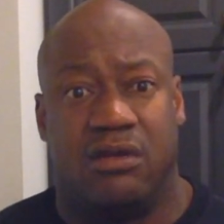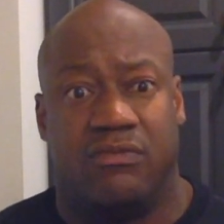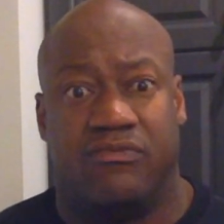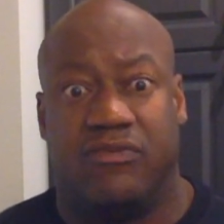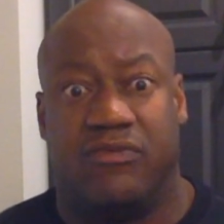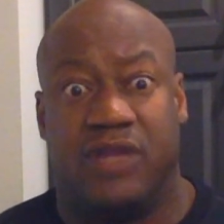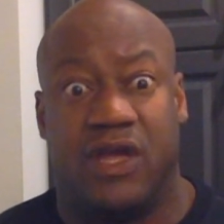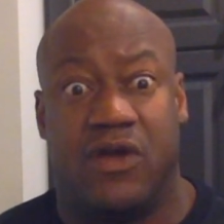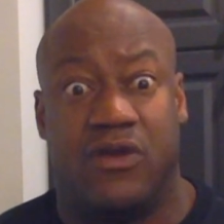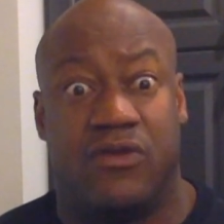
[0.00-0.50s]

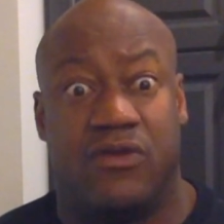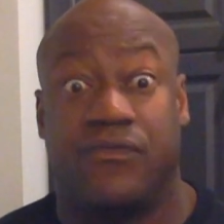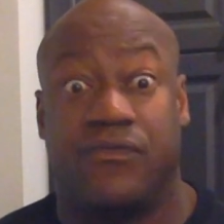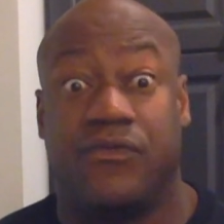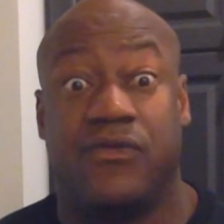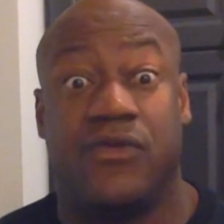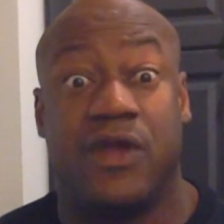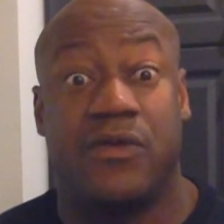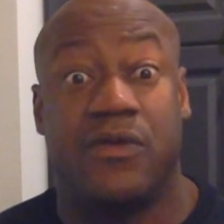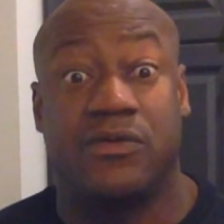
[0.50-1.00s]
There
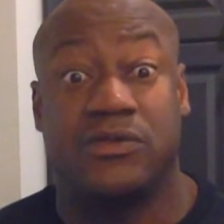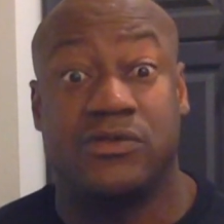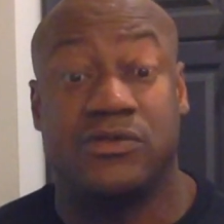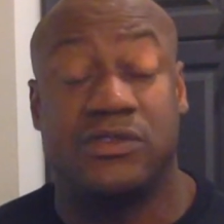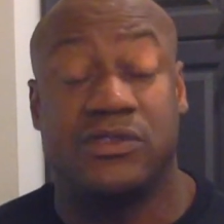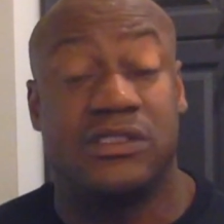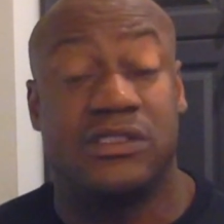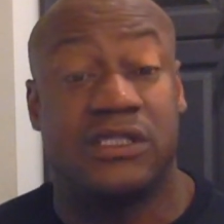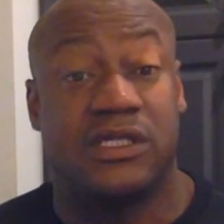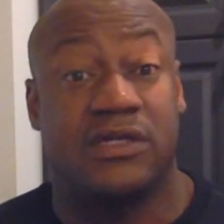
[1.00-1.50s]
was no
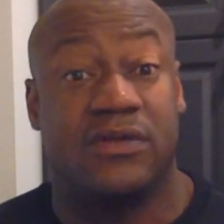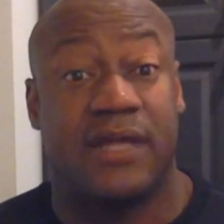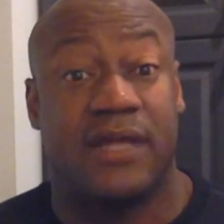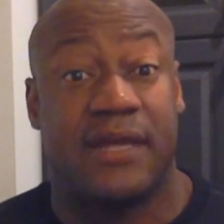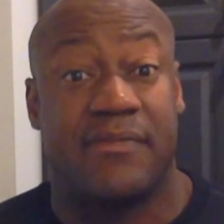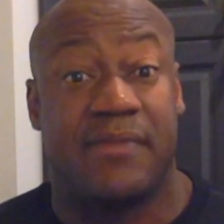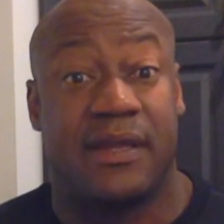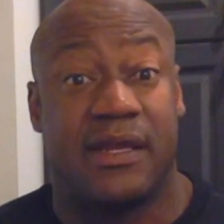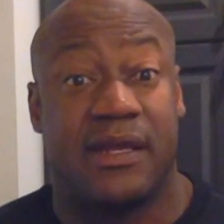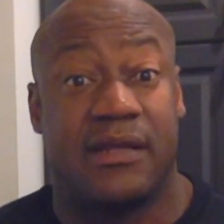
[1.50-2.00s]
reason to kill
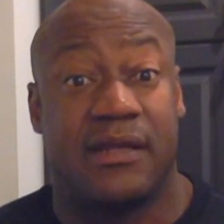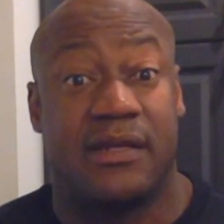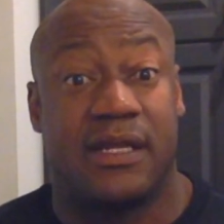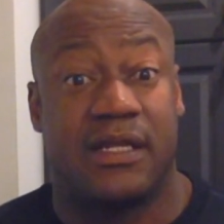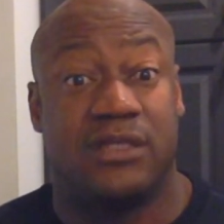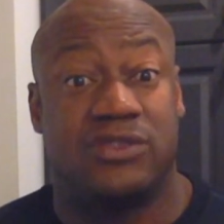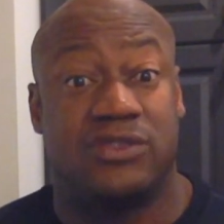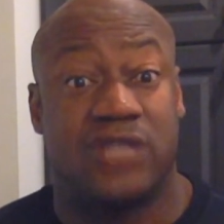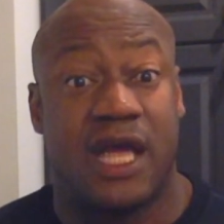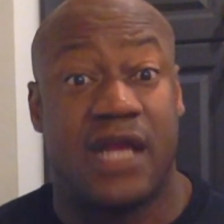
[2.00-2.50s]
that man.
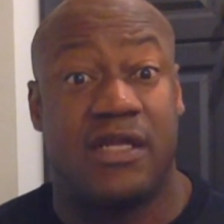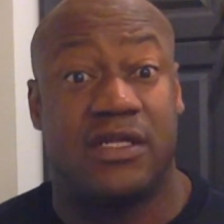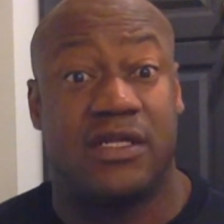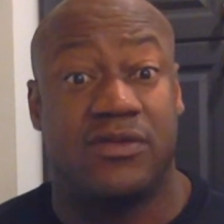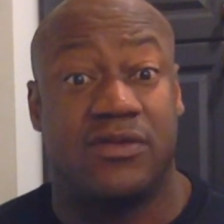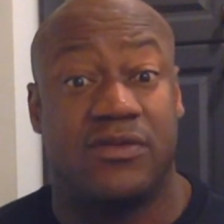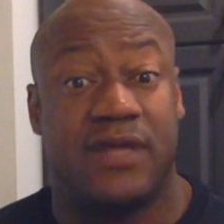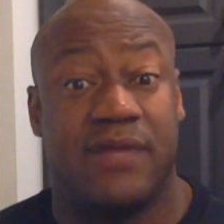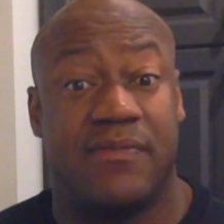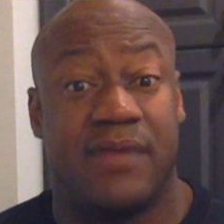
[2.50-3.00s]
They shot and
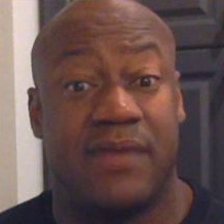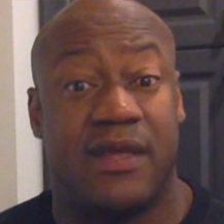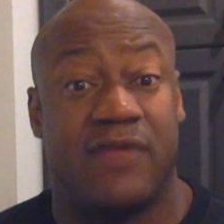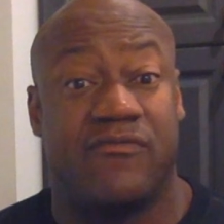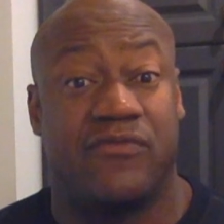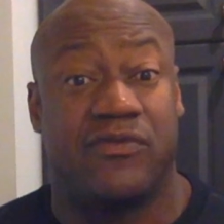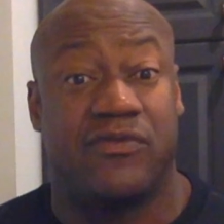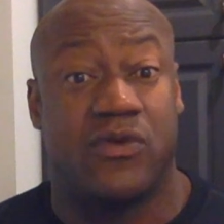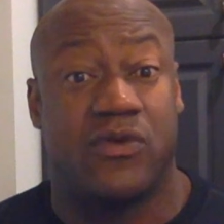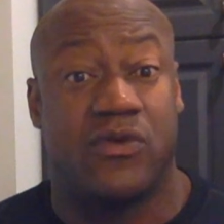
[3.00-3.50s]
killed that
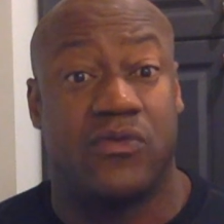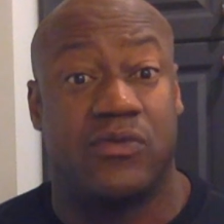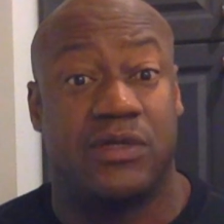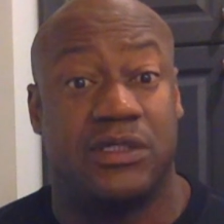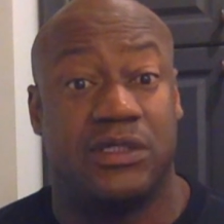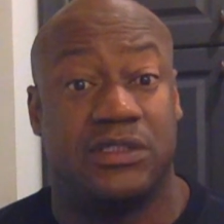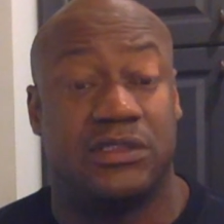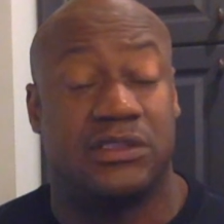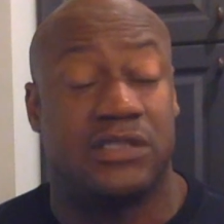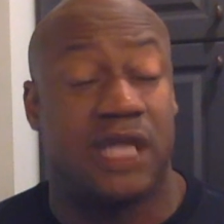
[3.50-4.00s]
man for no
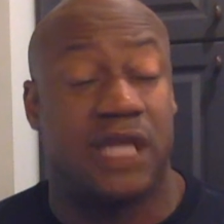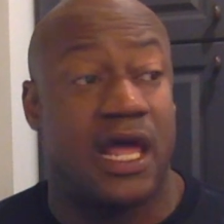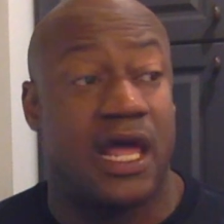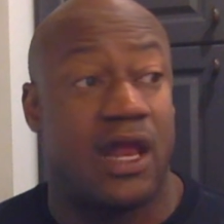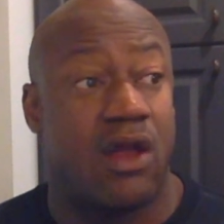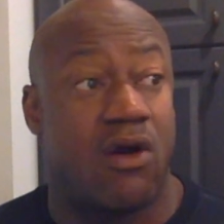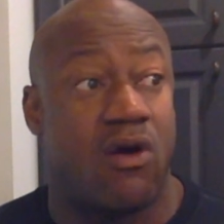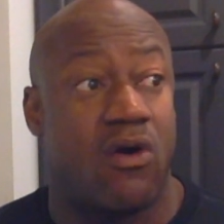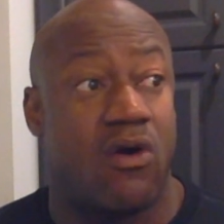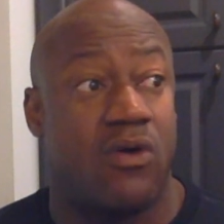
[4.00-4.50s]
reason
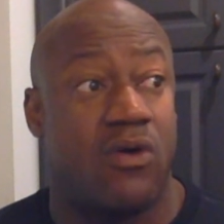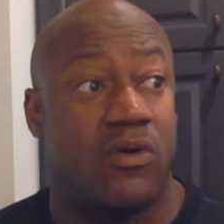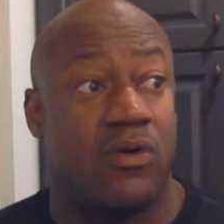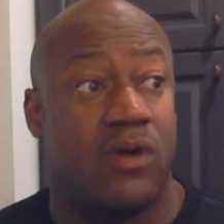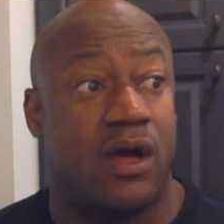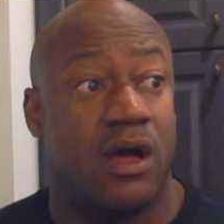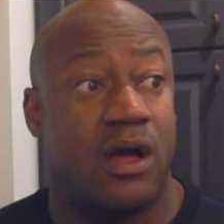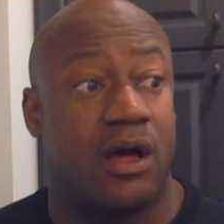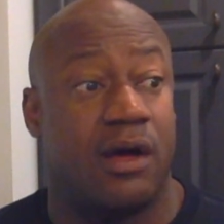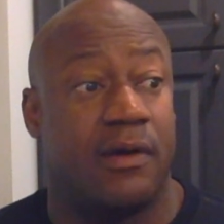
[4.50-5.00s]
at
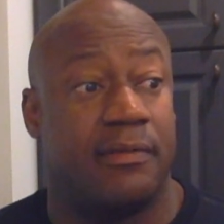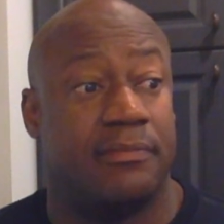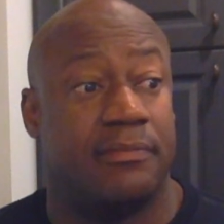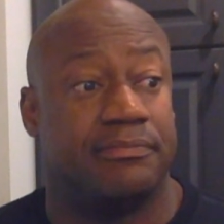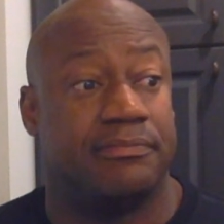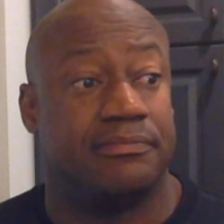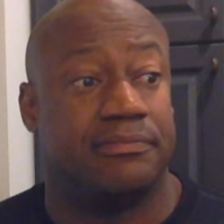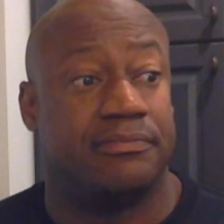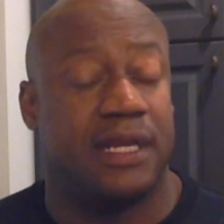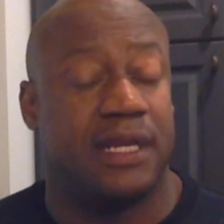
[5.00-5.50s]
all.
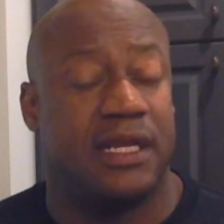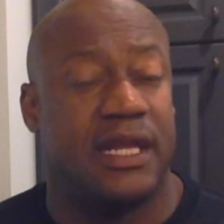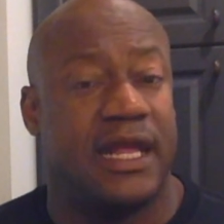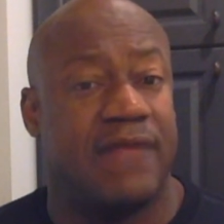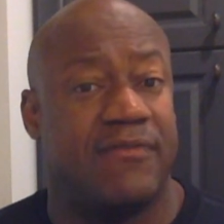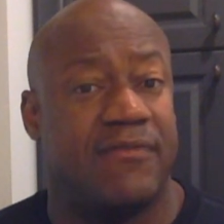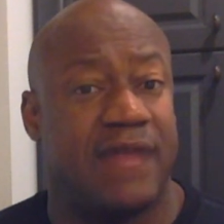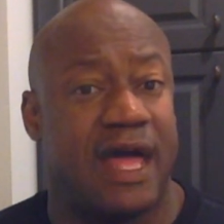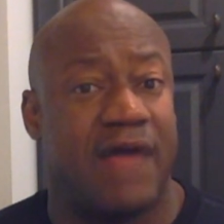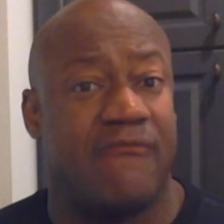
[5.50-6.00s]
And
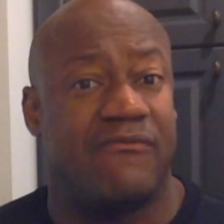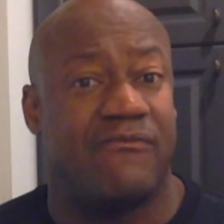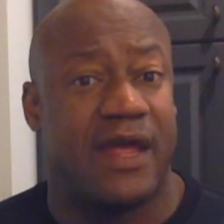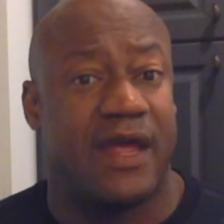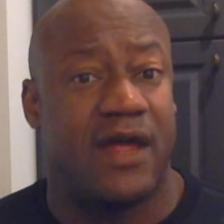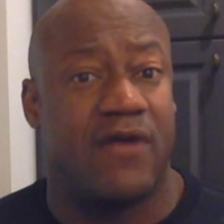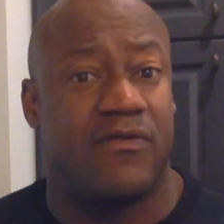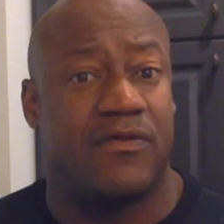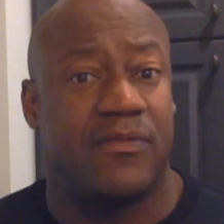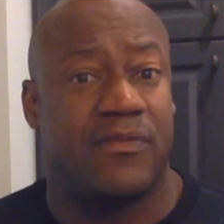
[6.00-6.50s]
they have not
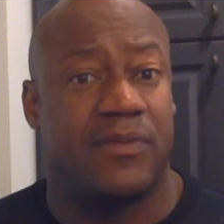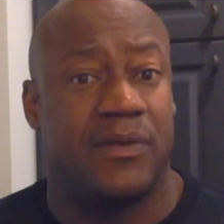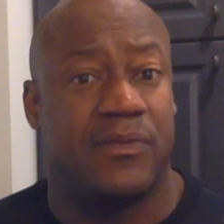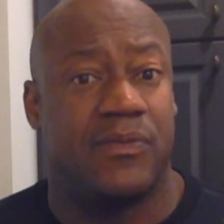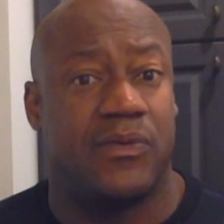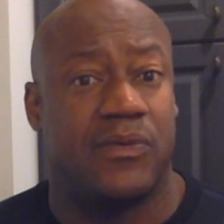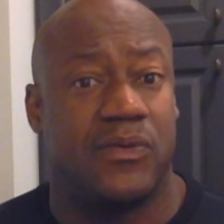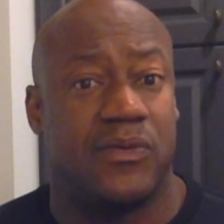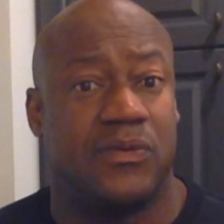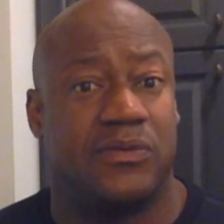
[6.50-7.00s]
found the
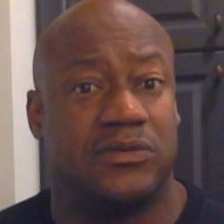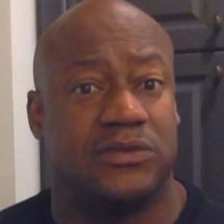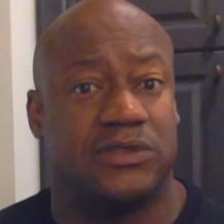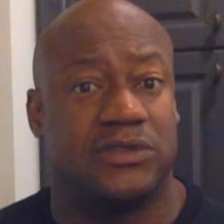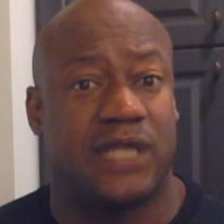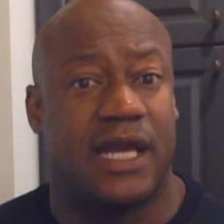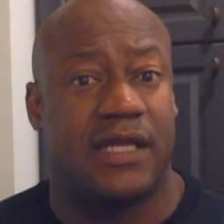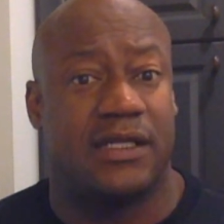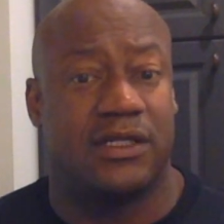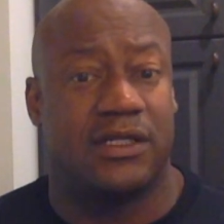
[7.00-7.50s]
people who
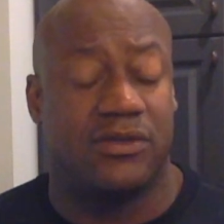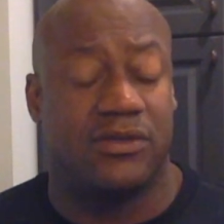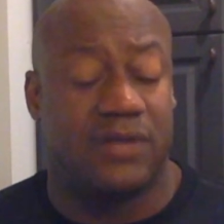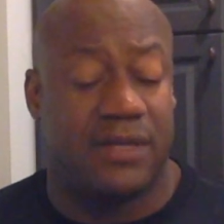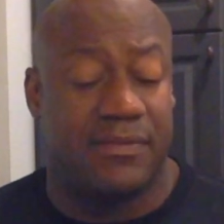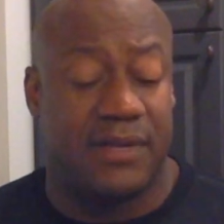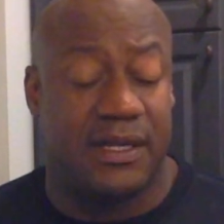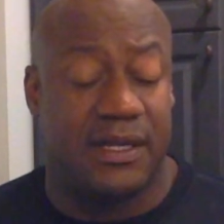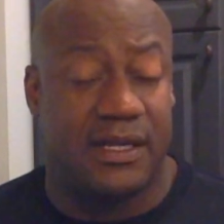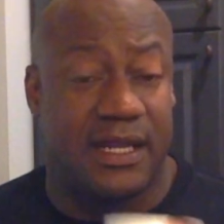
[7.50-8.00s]
shot and
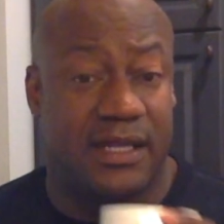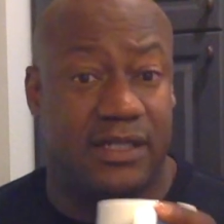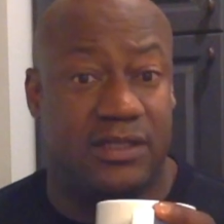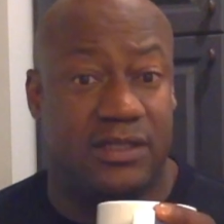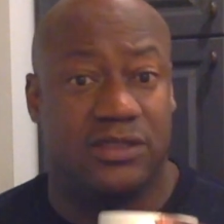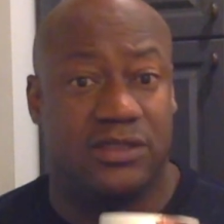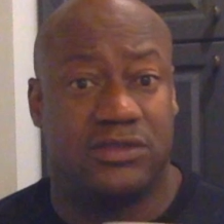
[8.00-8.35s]
killed that man, Eddie.